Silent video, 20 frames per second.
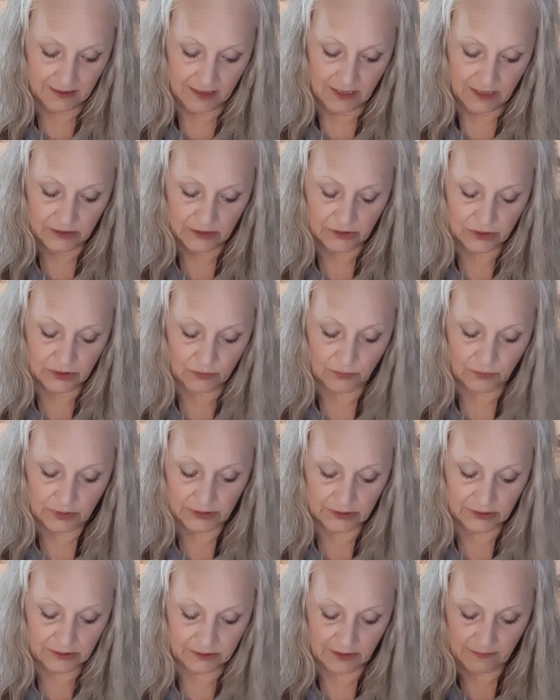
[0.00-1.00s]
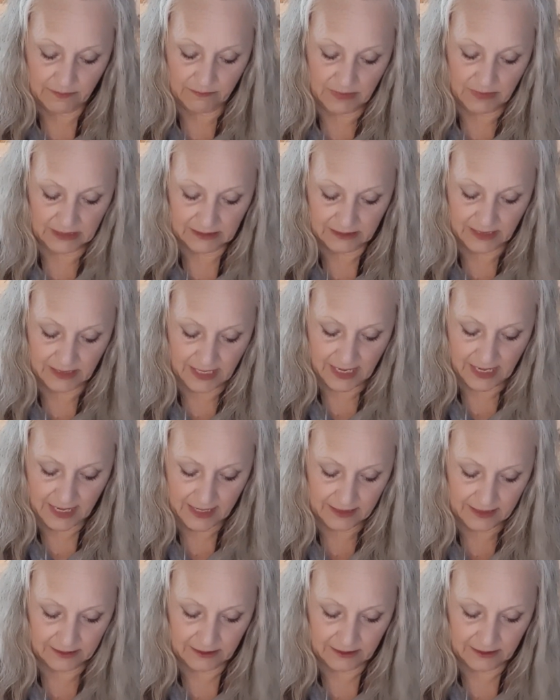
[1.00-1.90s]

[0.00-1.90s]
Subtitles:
So we're just going to mix that.